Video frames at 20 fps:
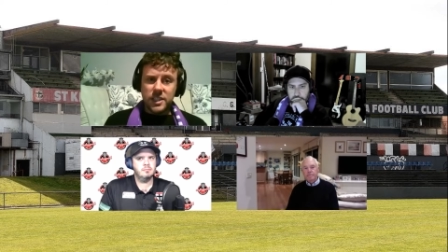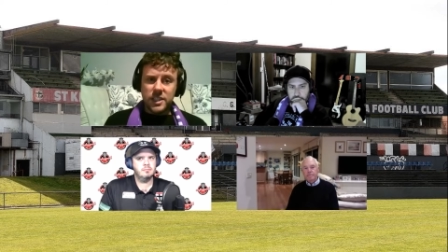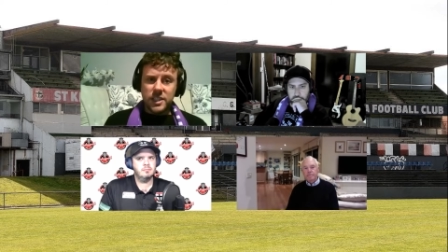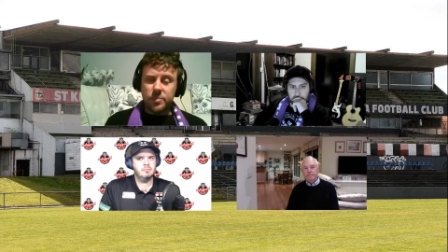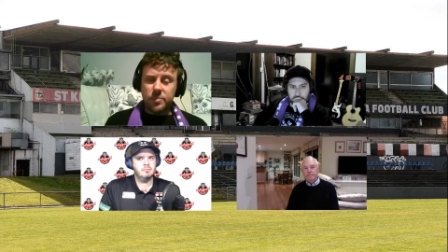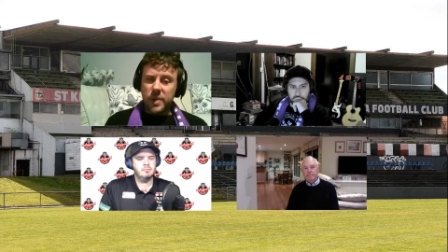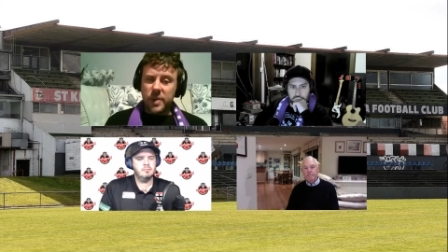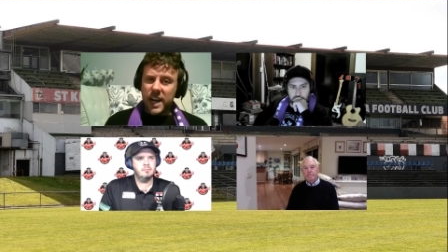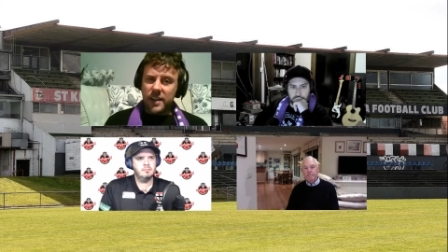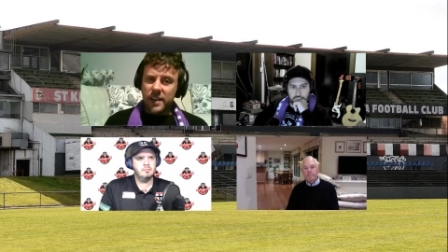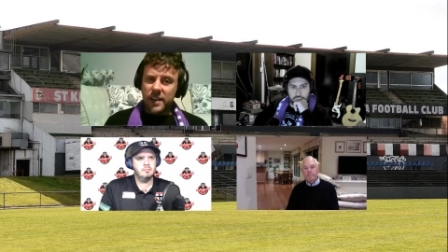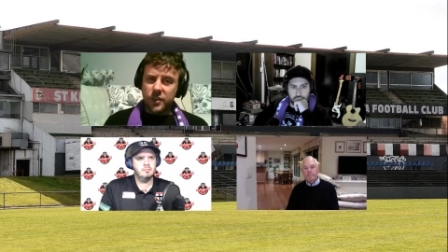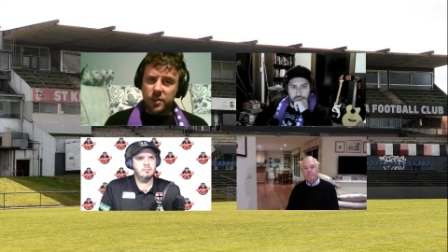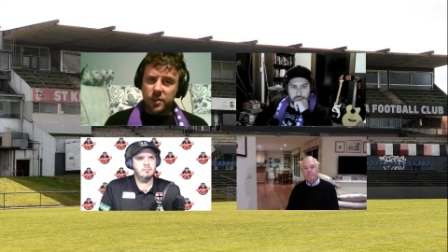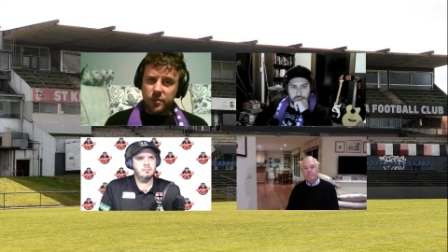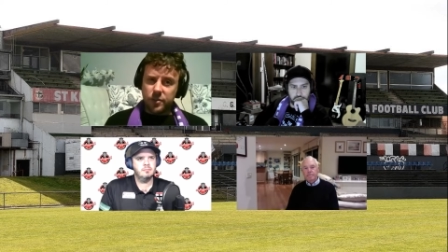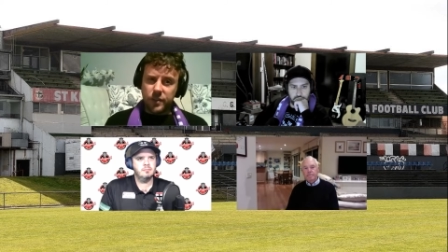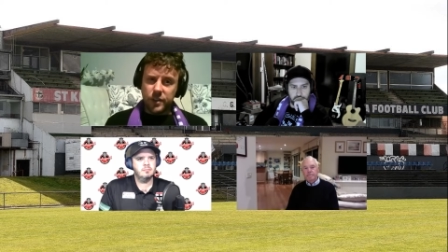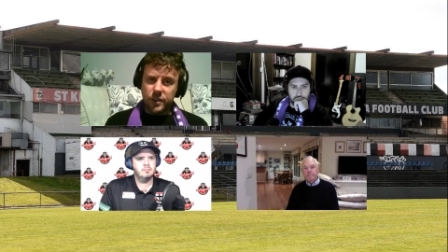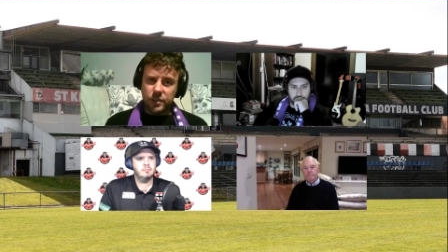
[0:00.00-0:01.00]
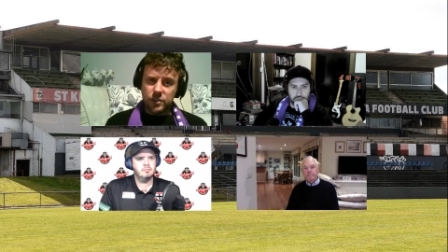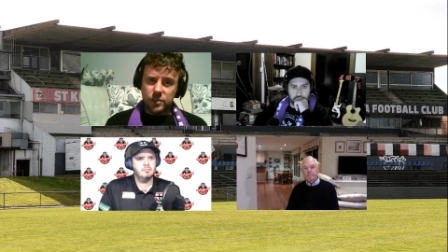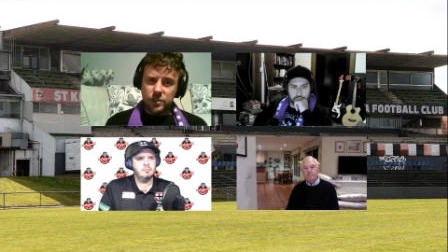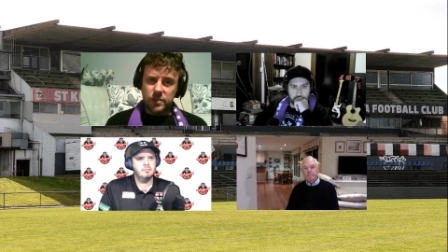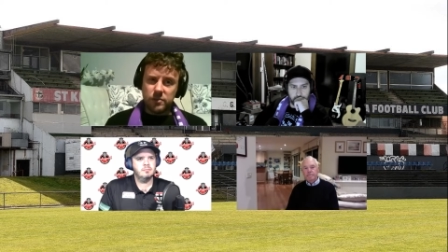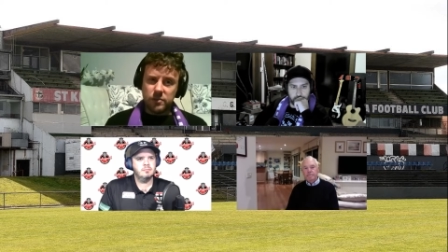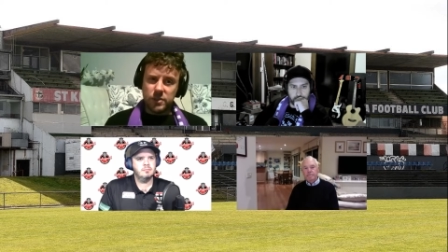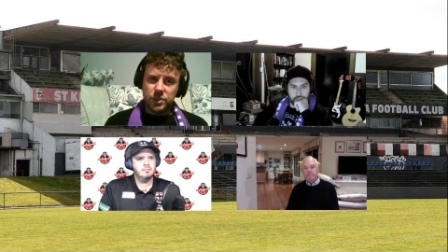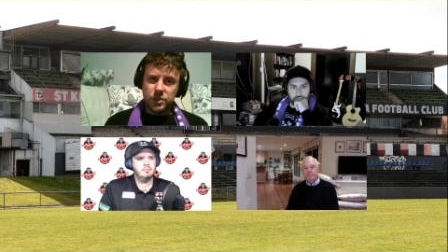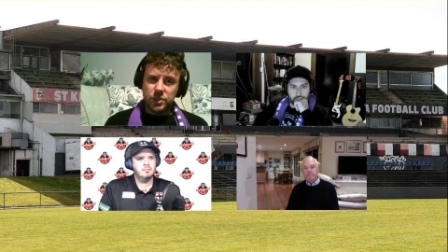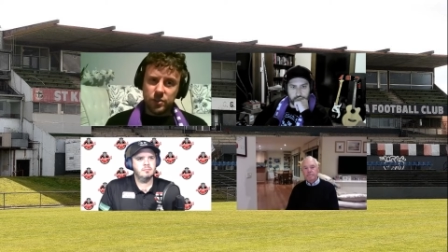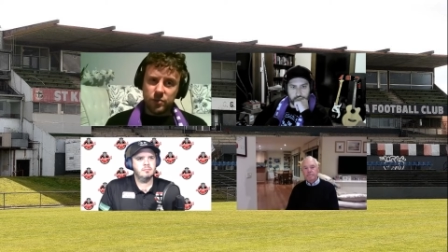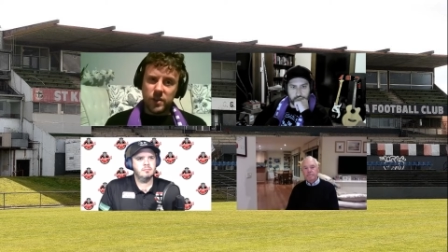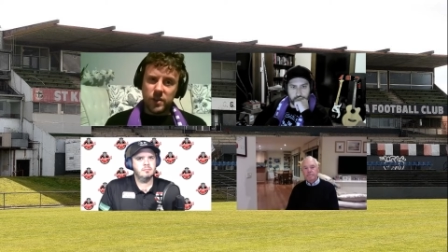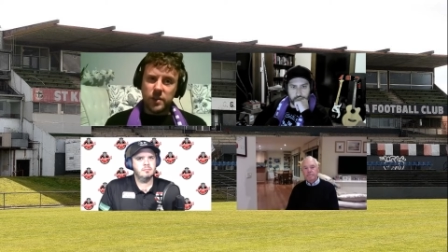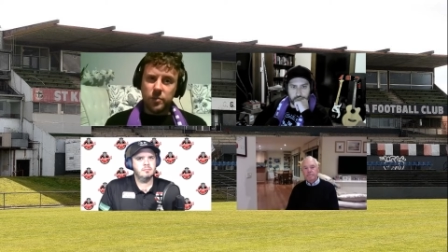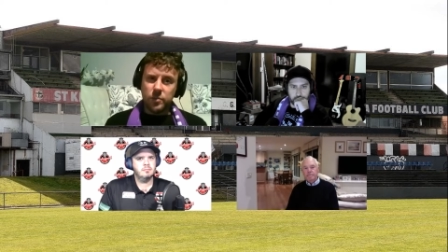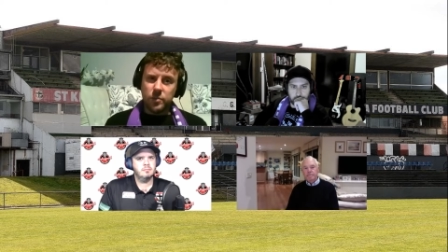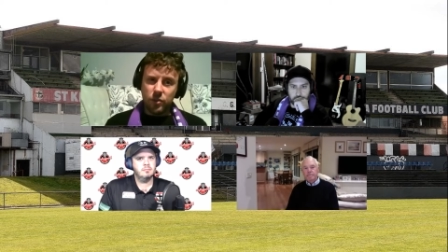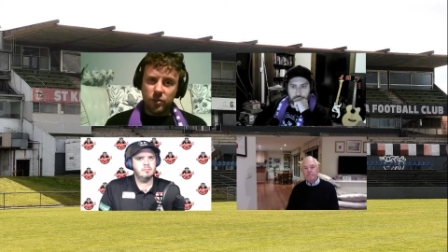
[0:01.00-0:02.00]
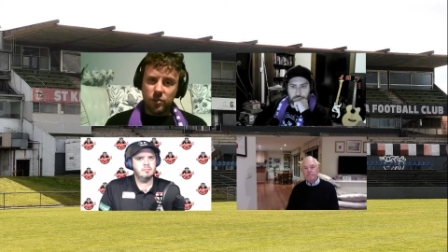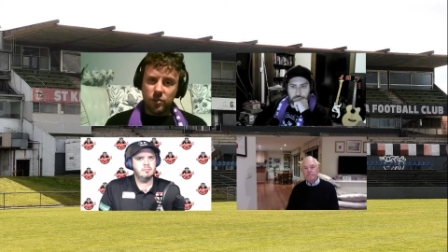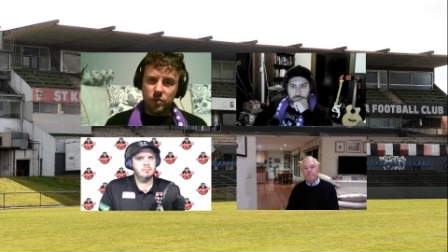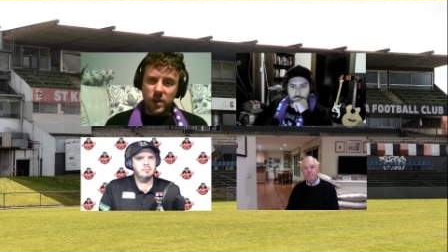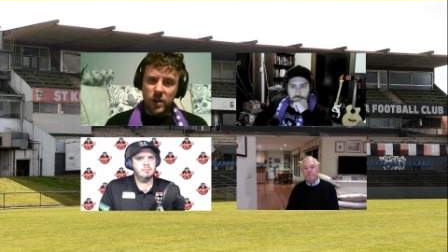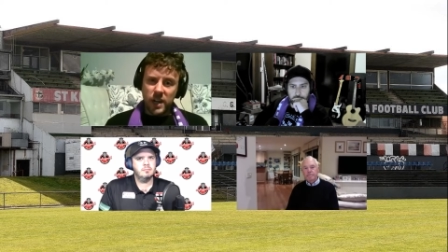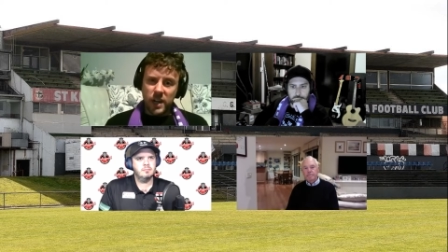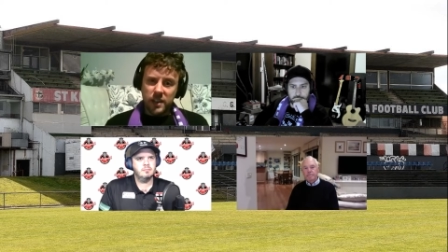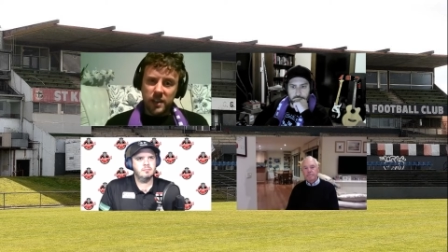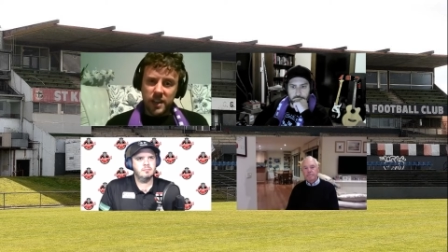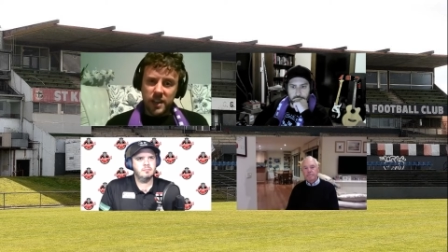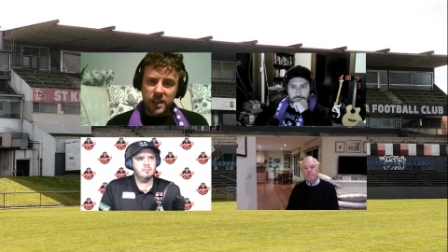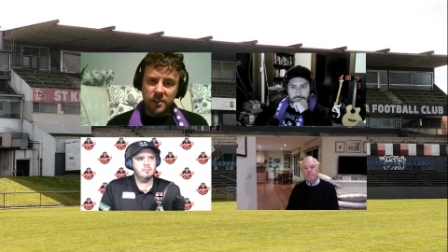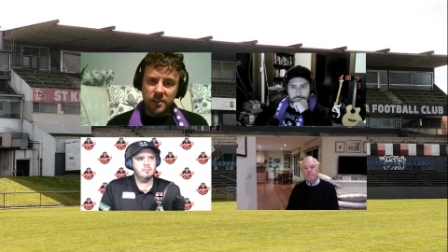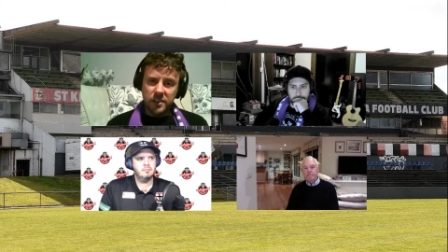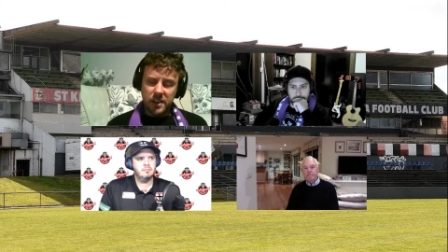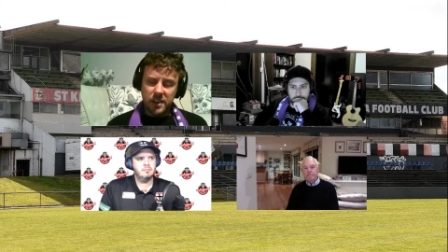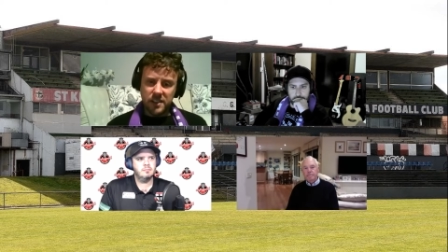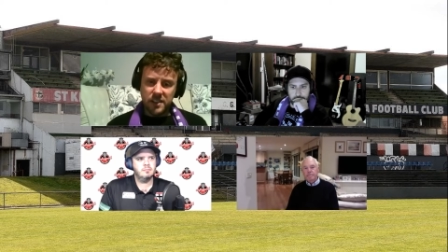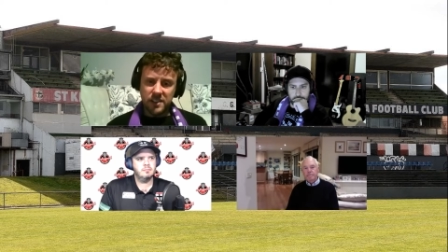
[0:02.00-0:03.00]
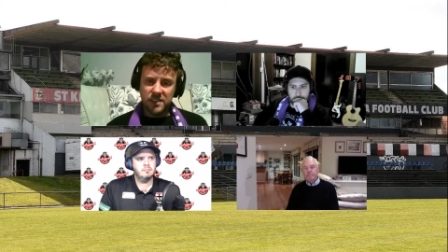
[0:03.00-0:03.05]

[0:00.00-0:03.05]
there a part of you that feels we should have won more than one in that era?